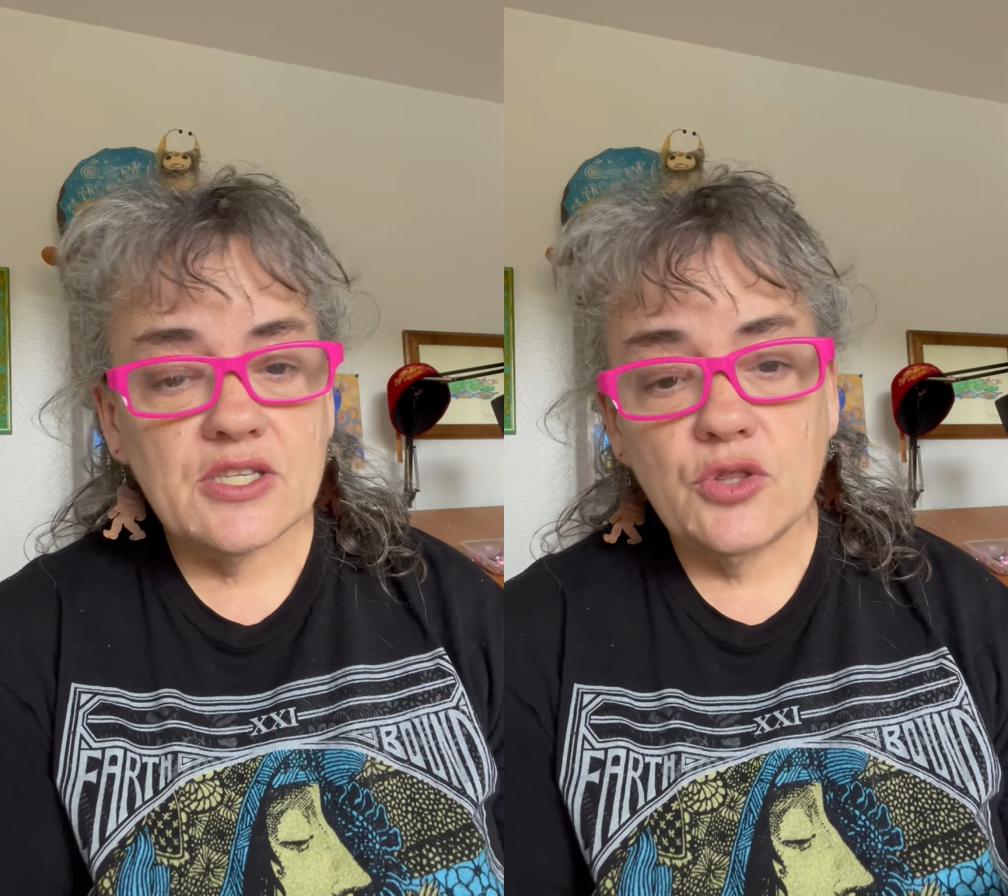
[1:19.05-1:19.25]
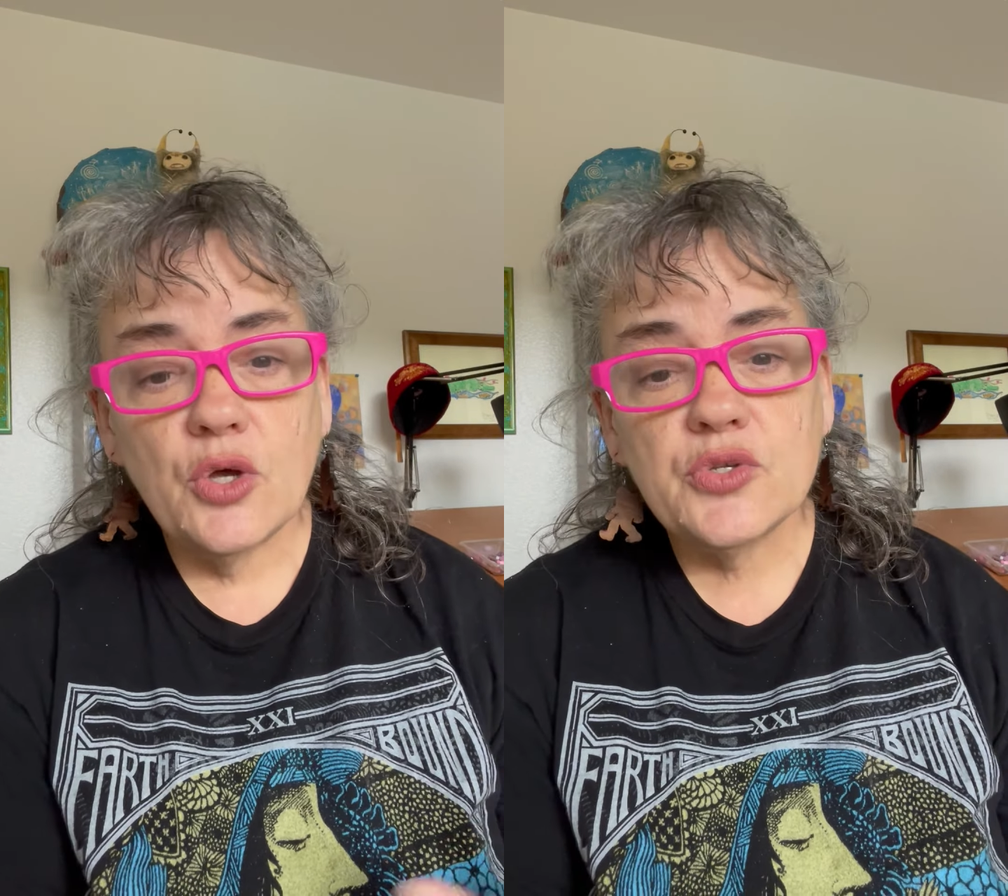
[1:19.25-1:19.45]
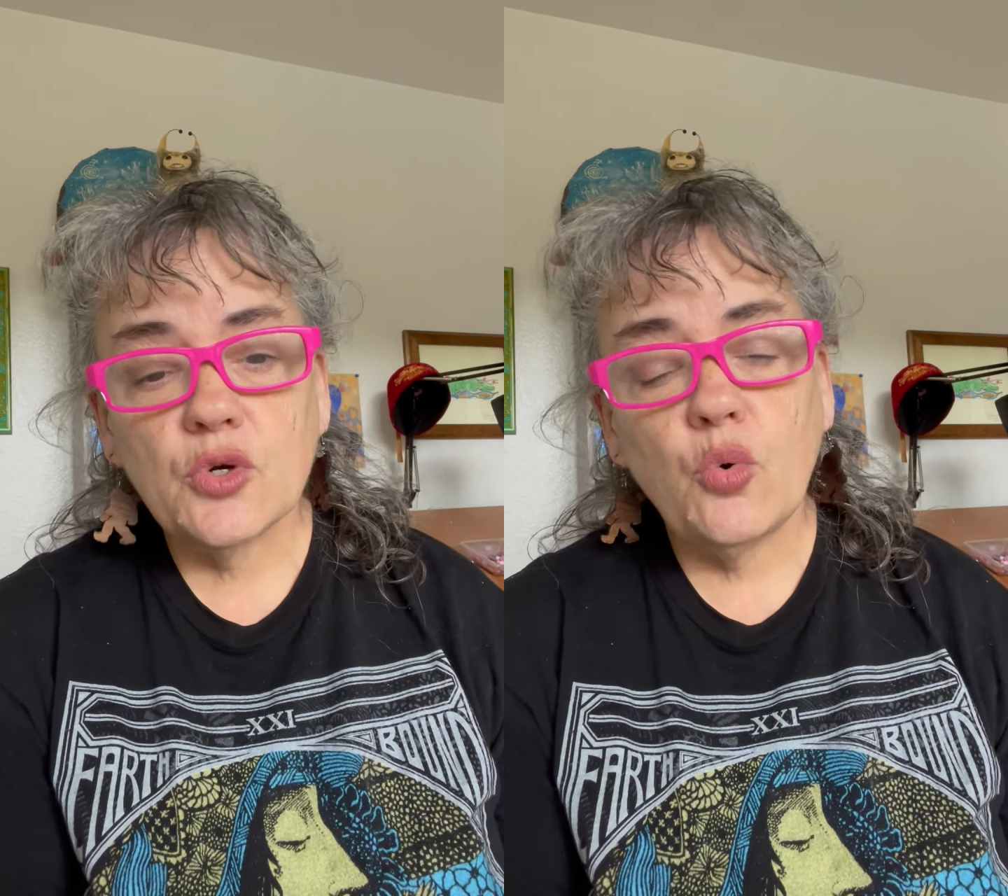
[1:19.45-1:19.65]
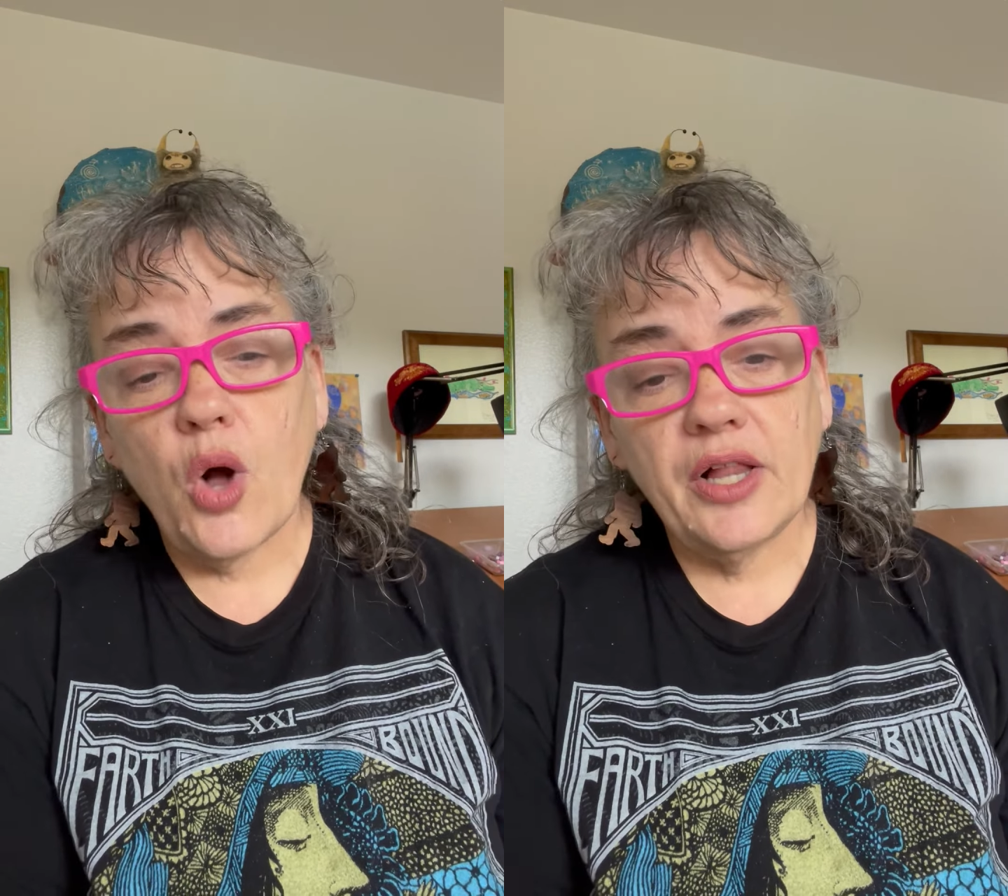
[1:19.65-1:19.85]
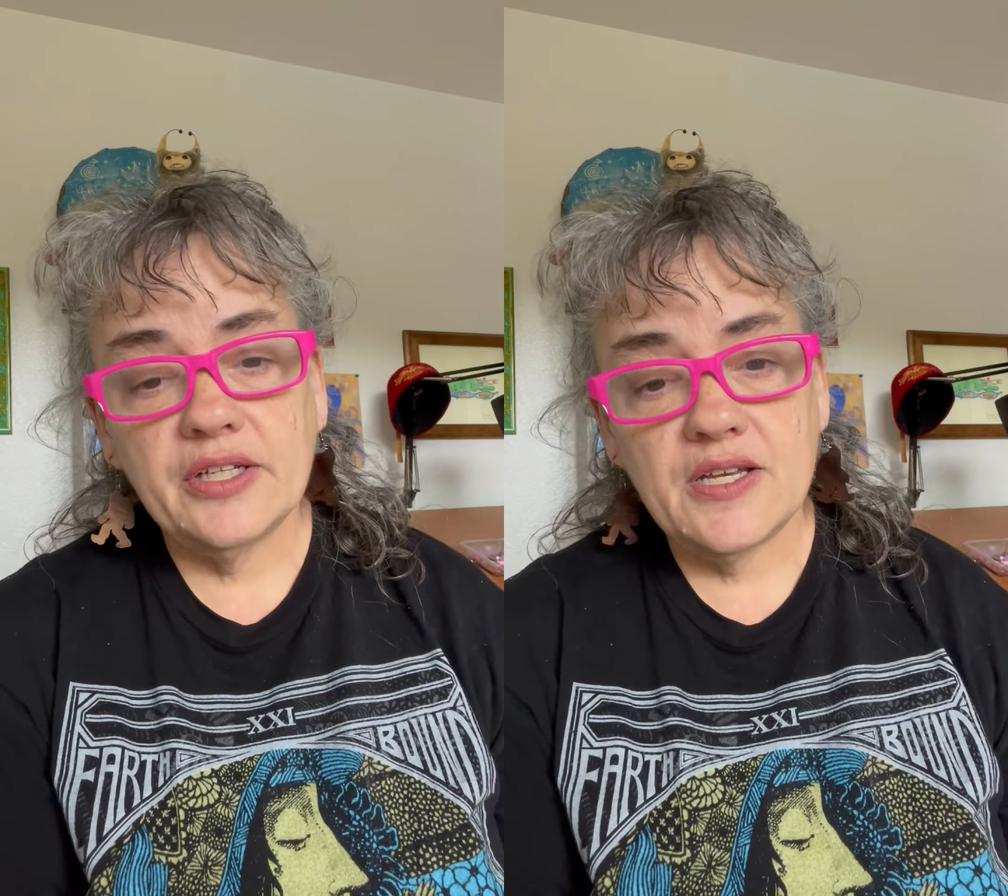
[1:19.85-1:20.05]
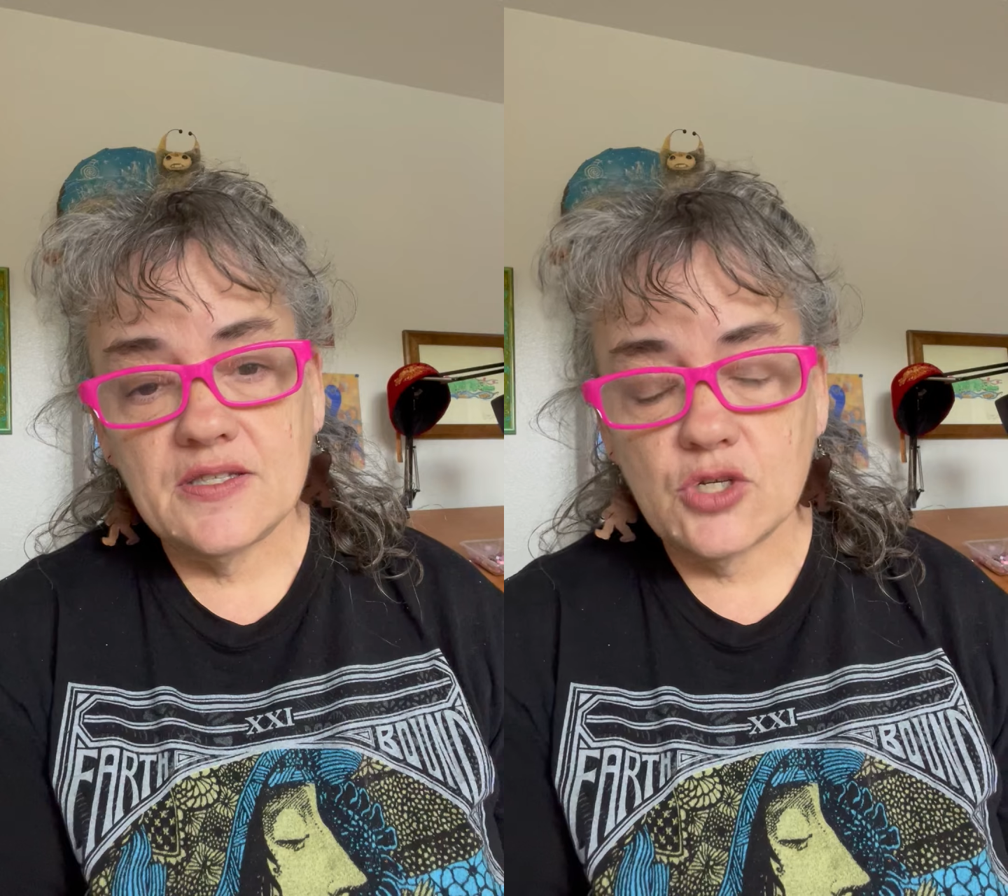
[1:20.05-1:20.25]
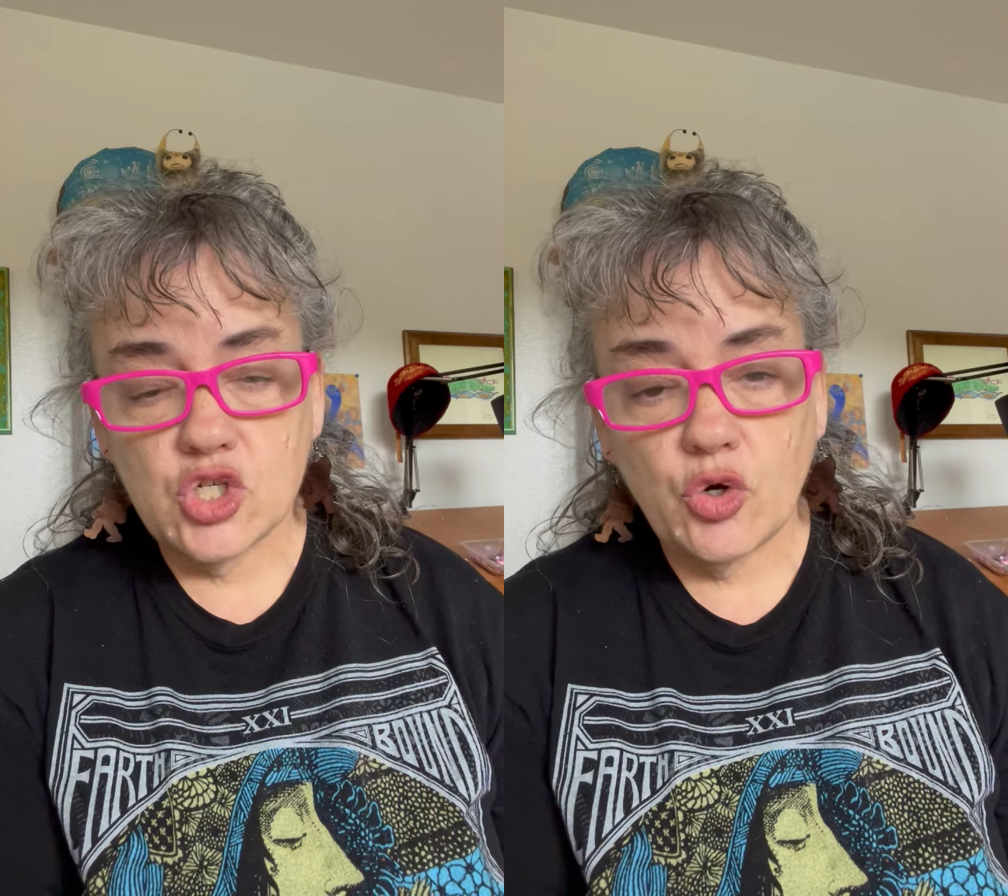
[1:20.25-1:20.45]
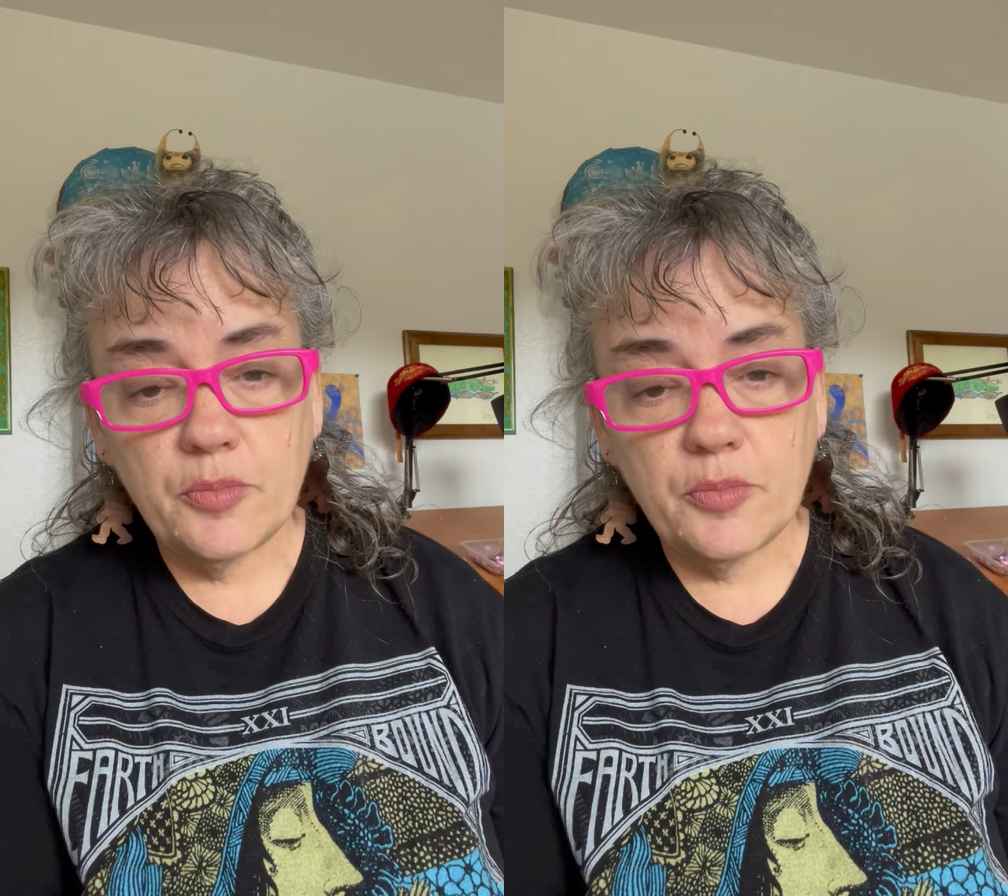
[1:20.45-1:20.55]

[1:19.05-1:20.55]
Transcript: And those are qualities that show